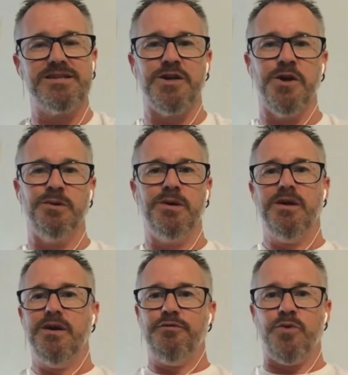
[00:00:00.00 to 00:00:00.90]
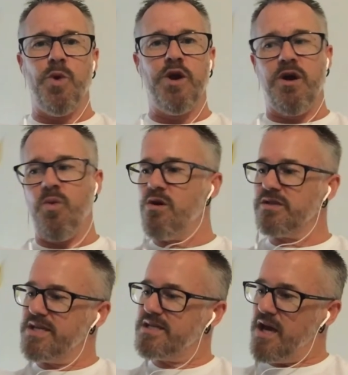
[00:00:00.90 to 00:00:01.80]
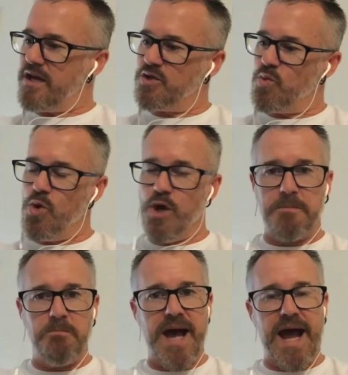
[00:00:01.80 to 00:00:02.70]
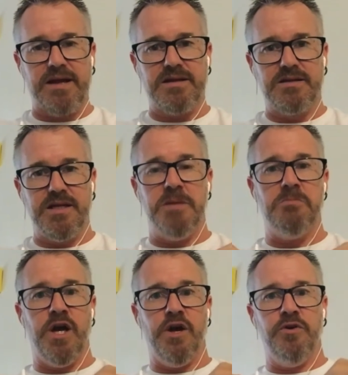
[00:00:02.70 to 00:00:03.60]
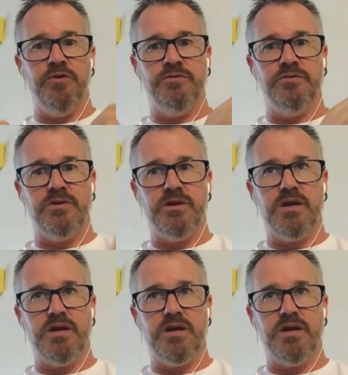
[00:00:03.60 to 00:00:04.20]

So from where I was, I started to work back in my own